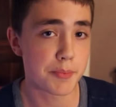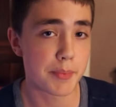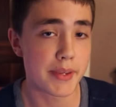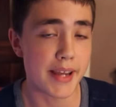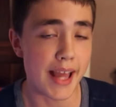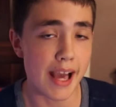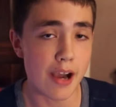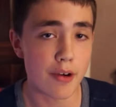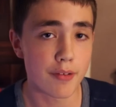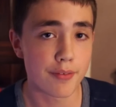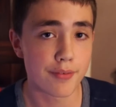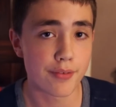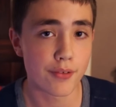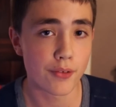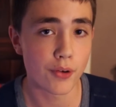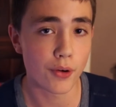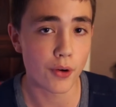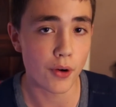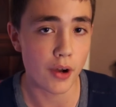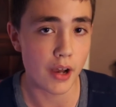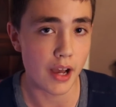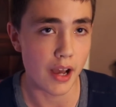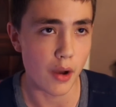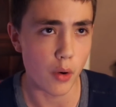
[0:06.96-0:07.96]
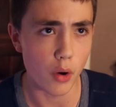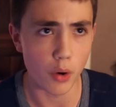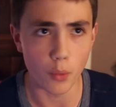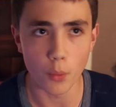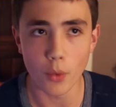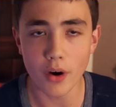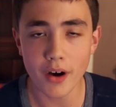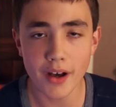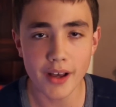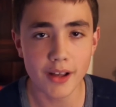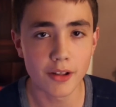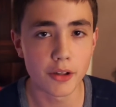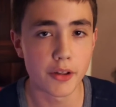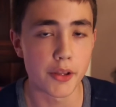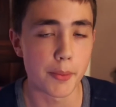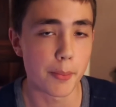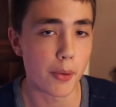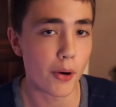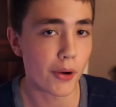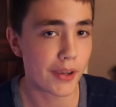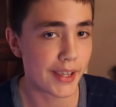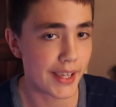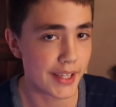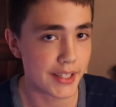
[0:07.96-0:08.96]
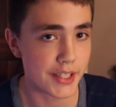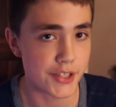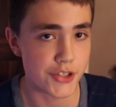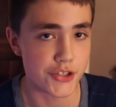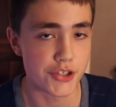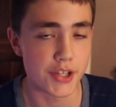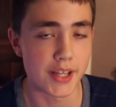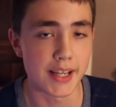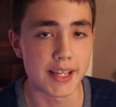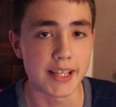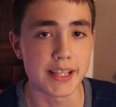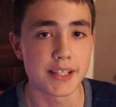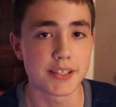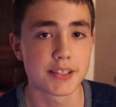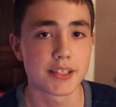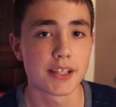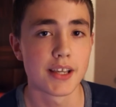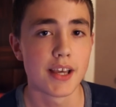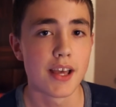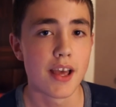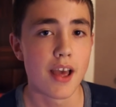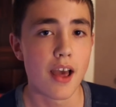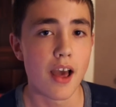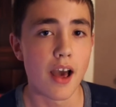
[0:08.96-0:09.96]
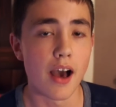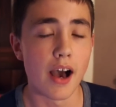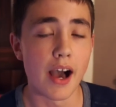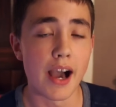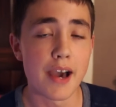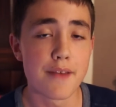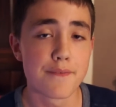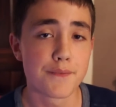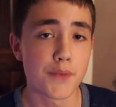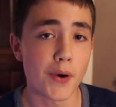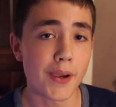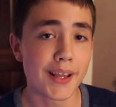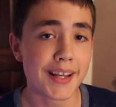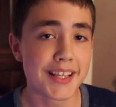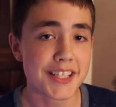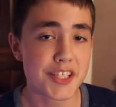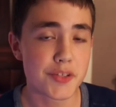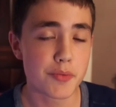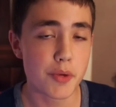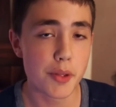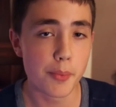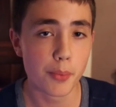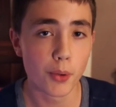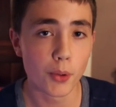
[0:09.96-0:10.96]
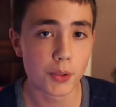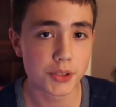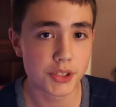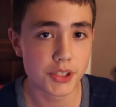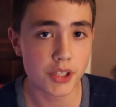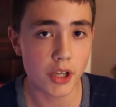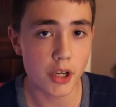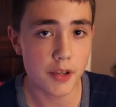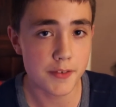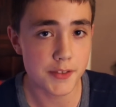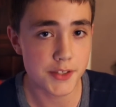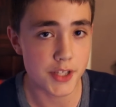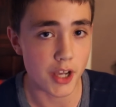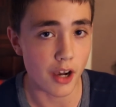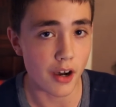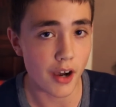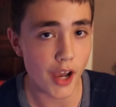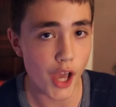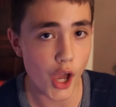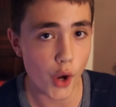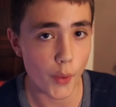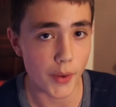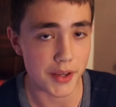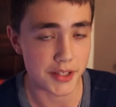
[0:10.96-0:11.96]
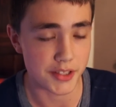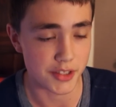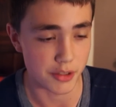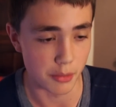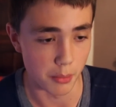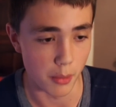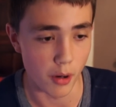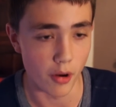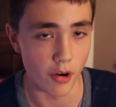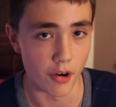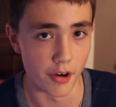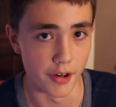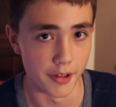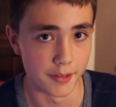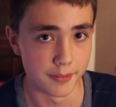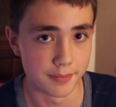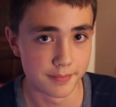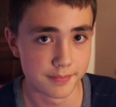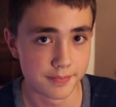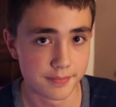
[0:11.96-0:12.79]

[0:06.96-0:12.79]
has been out for uh, a while, the Pocket Edition at least, uh, and finally it's going to be ported over to iOS tomorrow.